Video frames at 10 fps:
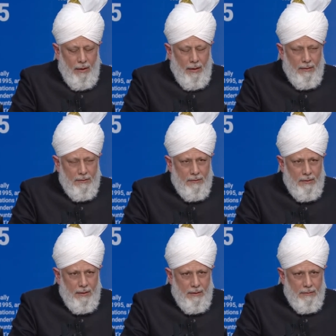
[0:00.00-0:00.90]
and
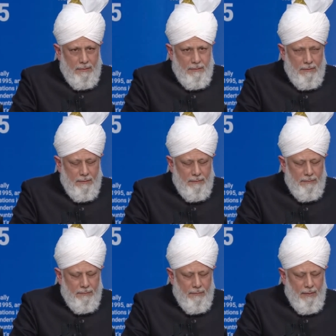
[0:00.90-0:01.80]
skills
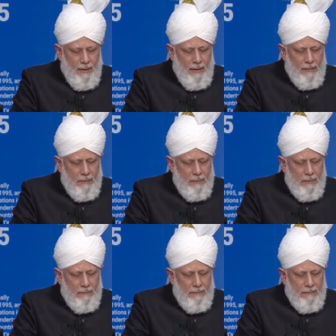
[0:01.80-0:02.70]
to
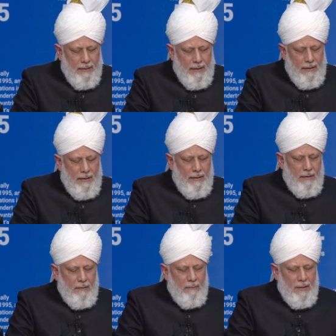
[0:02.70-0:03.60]
the very
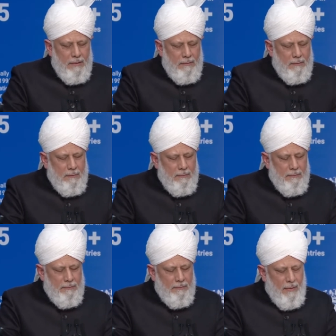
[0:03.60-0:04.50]

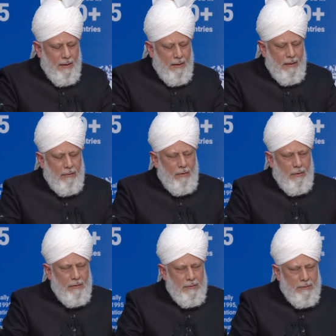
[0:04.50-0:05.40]
maximum in
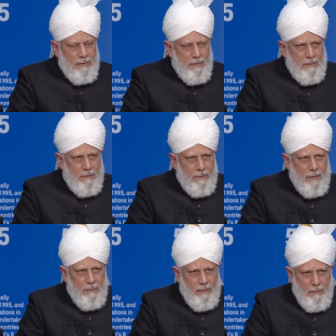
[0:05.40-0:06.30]
order to
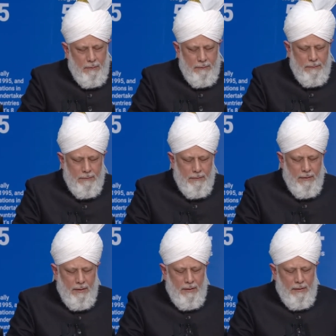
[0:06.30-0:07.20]
remove
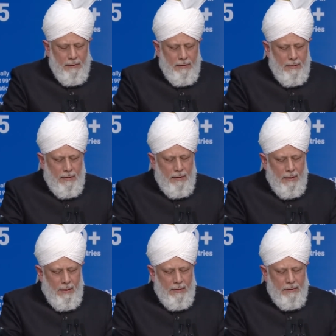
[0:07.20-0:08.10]
the
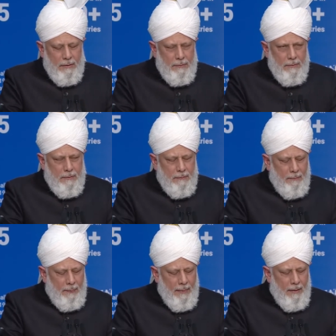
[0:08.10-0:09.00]
hardships
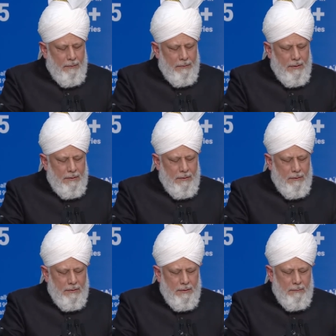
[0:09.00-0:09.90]
of such
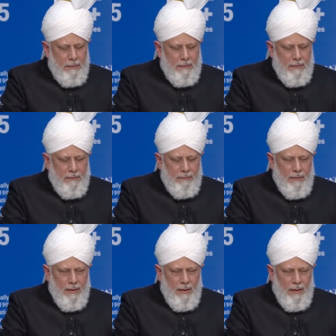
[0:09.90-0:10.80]
innocent people
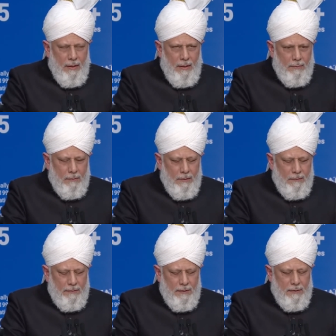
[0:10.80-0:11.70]
and to
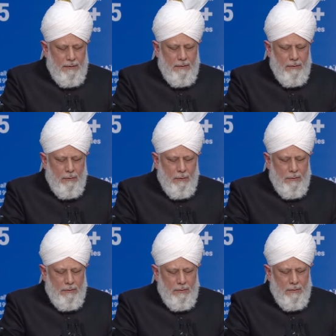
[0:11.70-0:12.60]
comfort
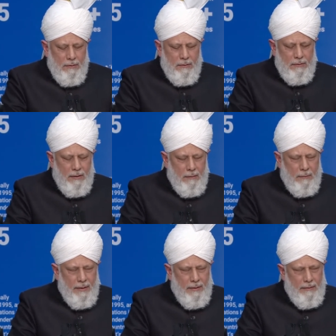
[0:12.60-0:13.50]
those stricken
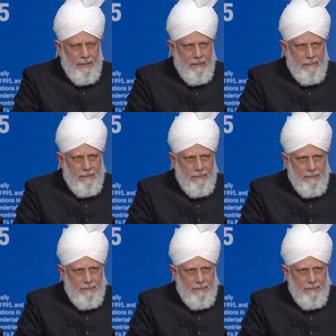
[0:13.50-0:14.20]
by grief.